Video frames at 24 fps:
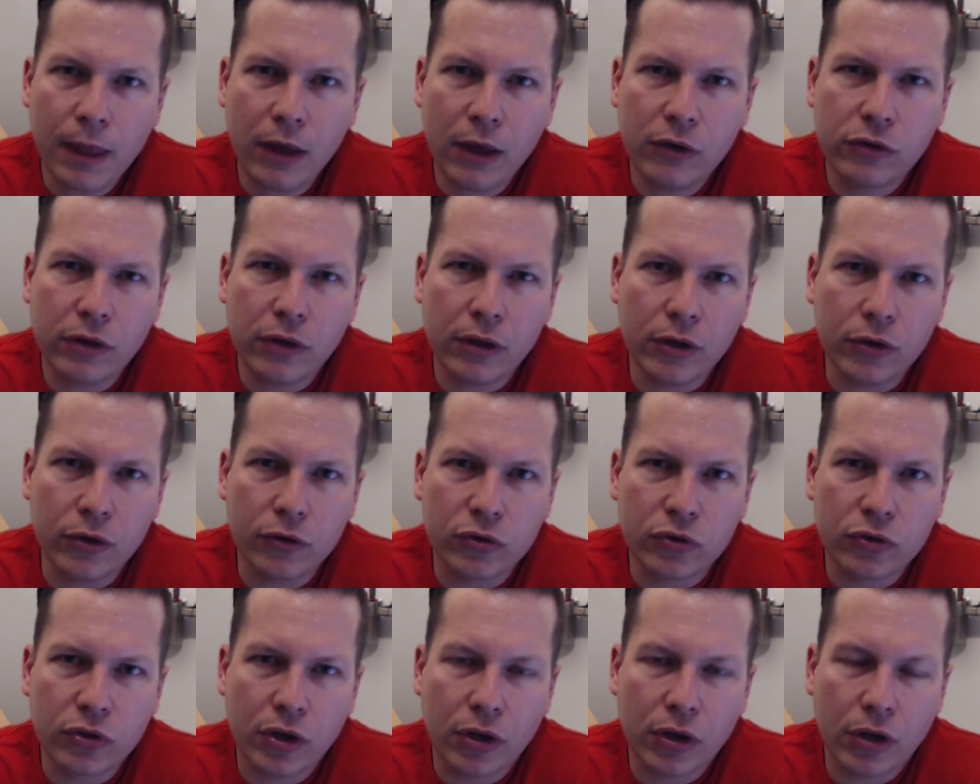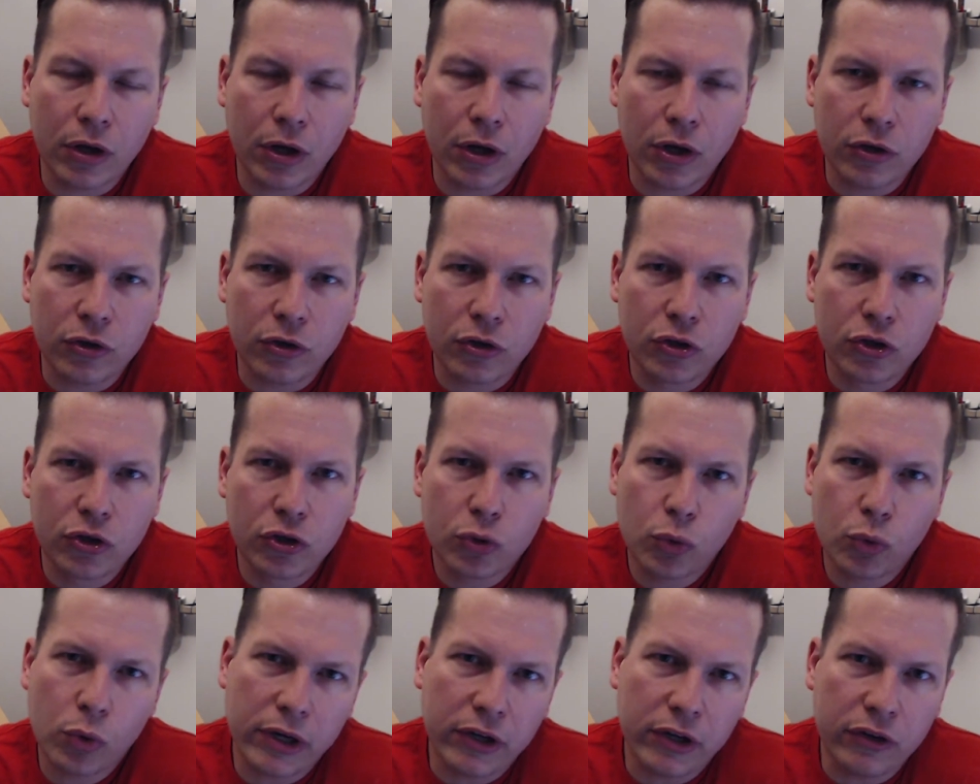So there's a
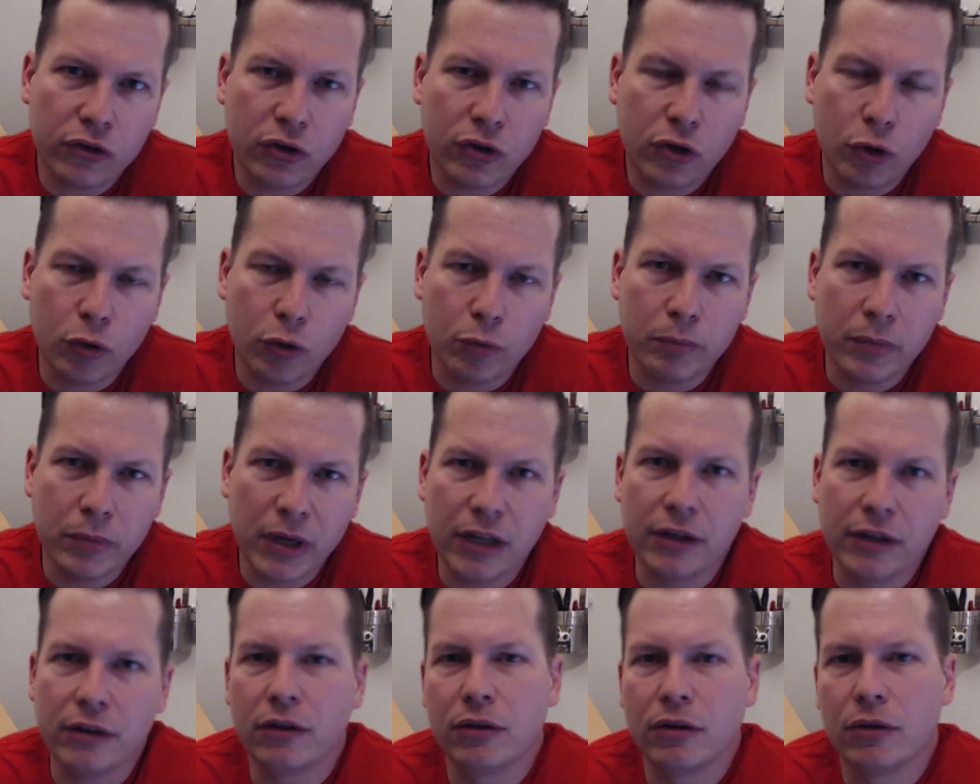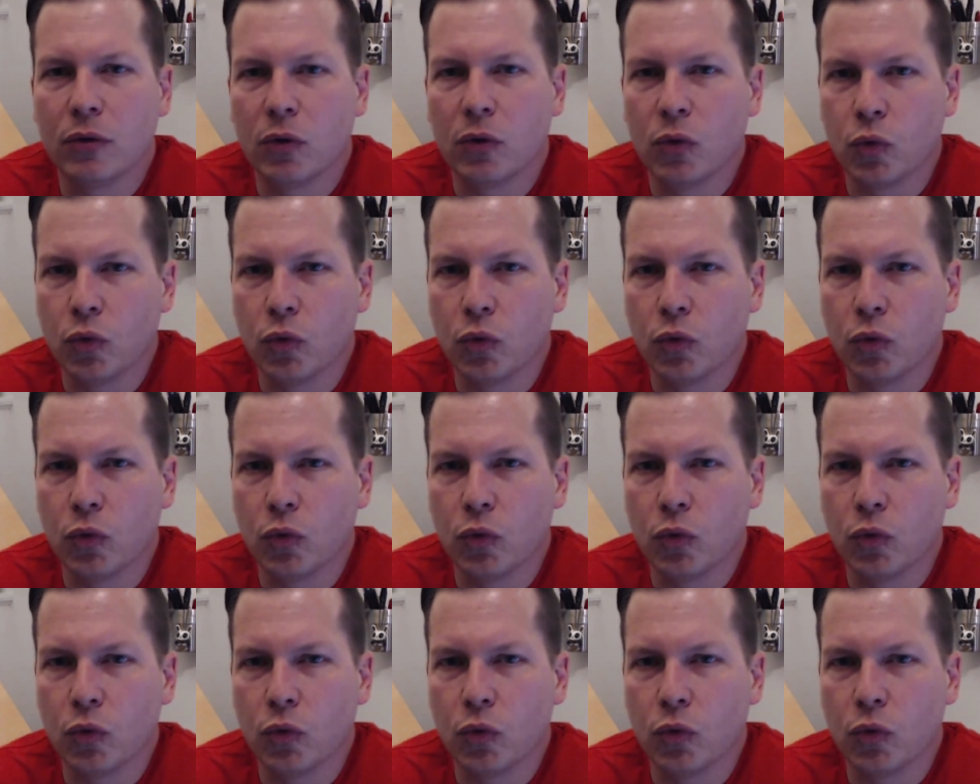22-minute